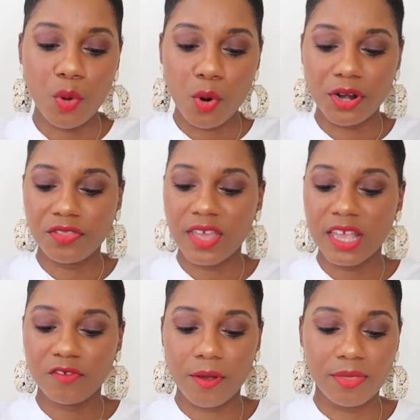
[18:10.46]
you order
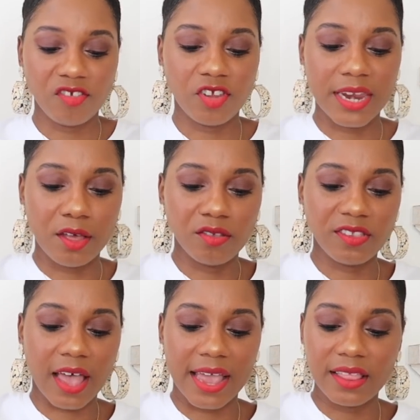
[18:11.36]
things from the Chanel
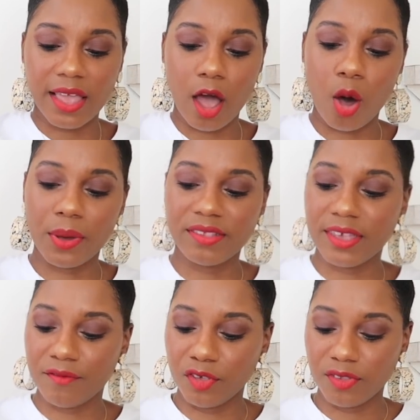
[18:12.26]
site, they always
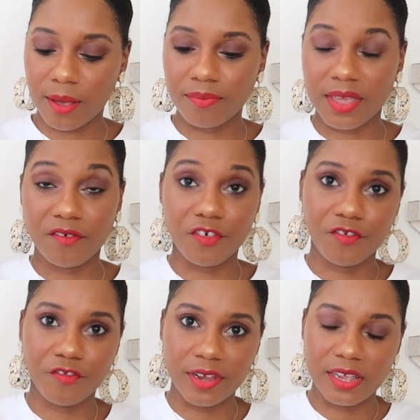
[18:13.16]
give you something for
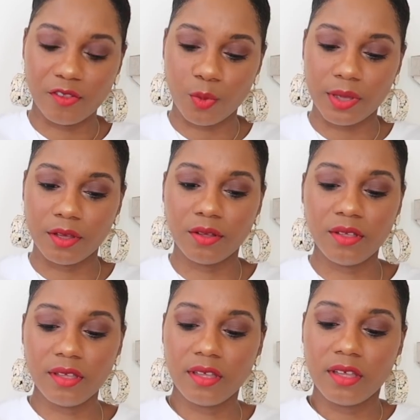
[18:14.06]
free as
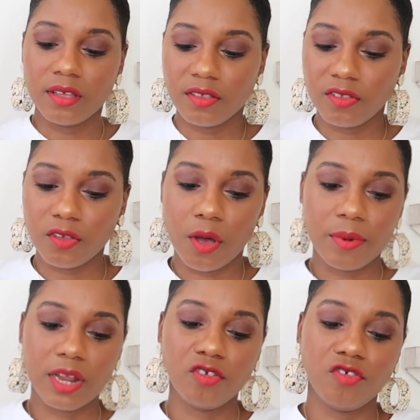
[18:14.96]
well. So
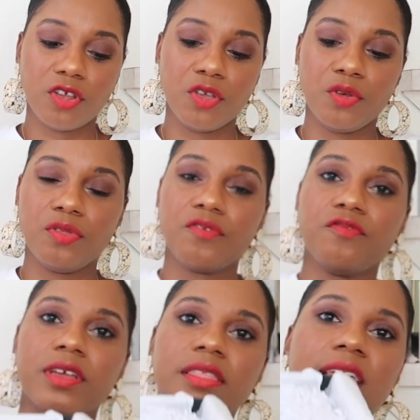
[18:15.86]
I'm gonna show you the
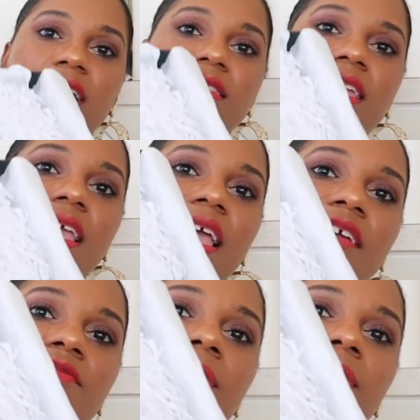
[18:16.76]
free things they gave